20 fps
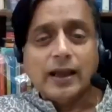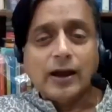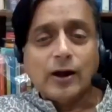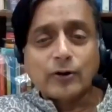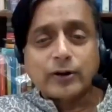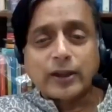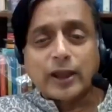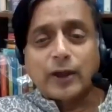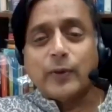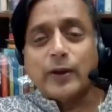
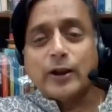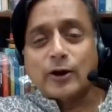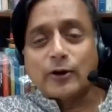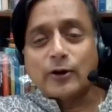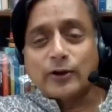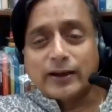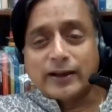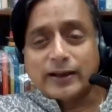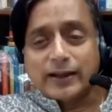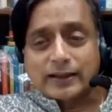Okay, we're not
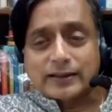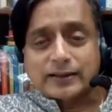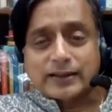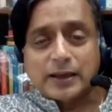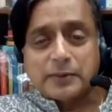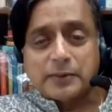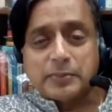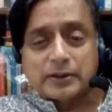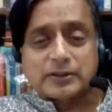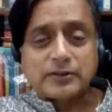going to get
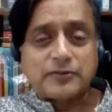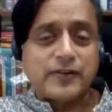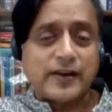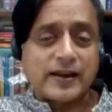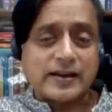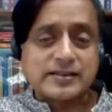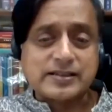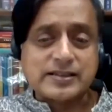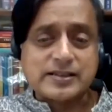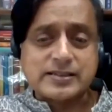there, but the
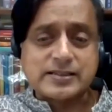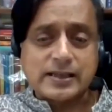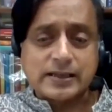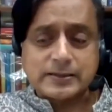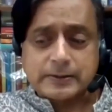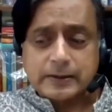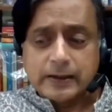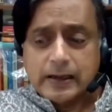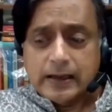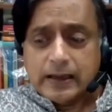fact is
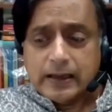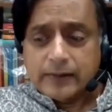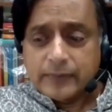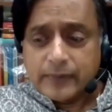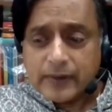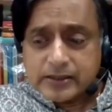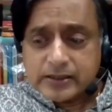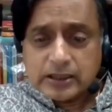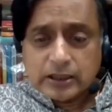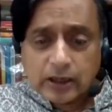that
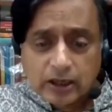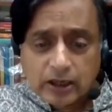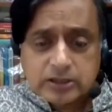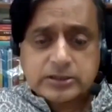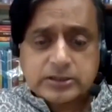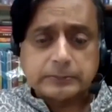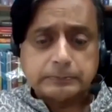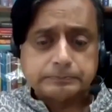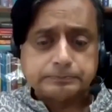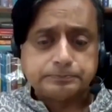there's a
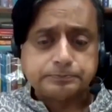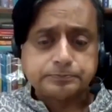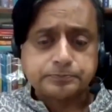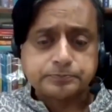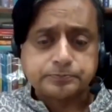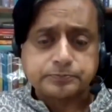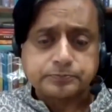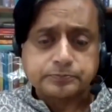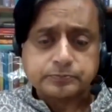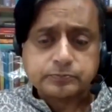lot
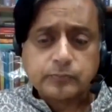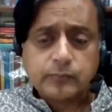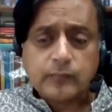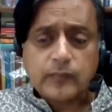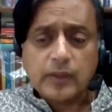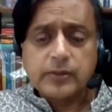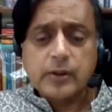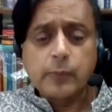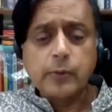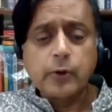
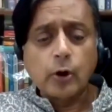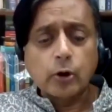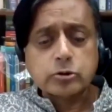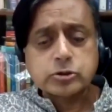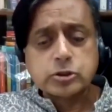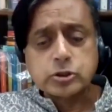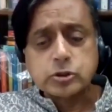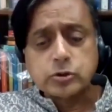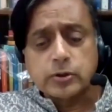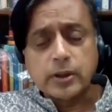that we ought
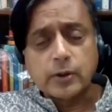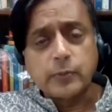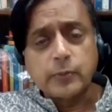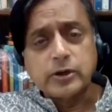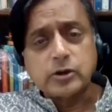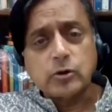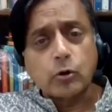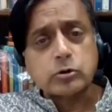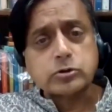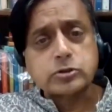to do and that
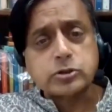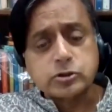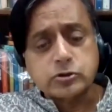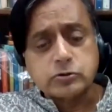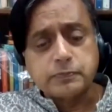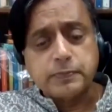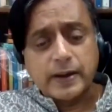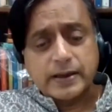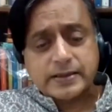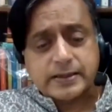we ought to do
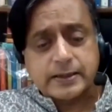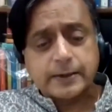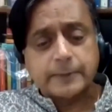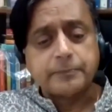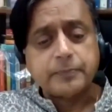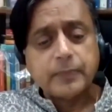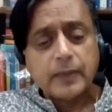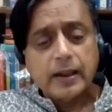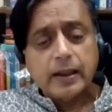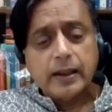better
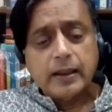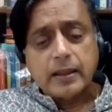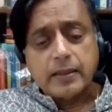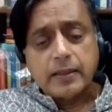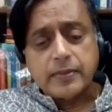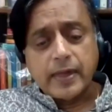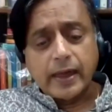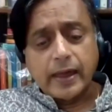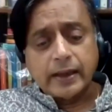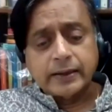
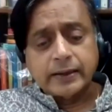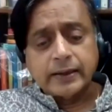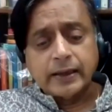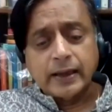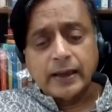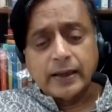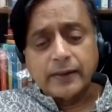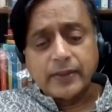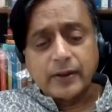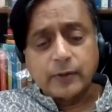than
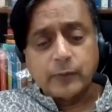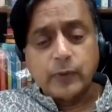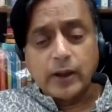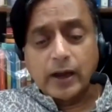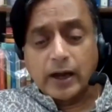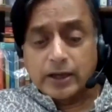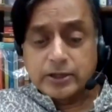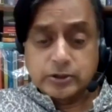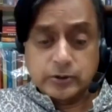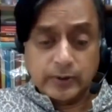we
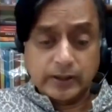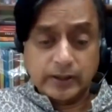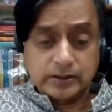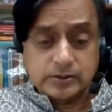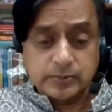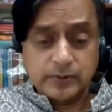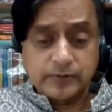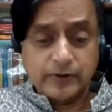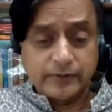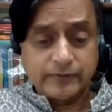are doing,
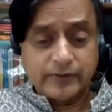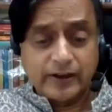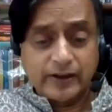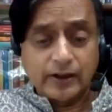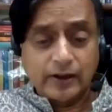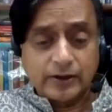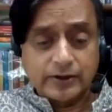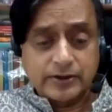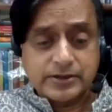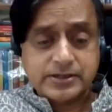to be very
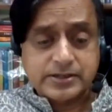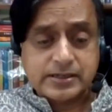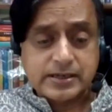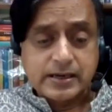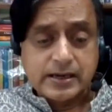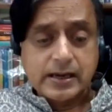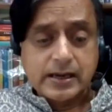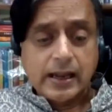honest.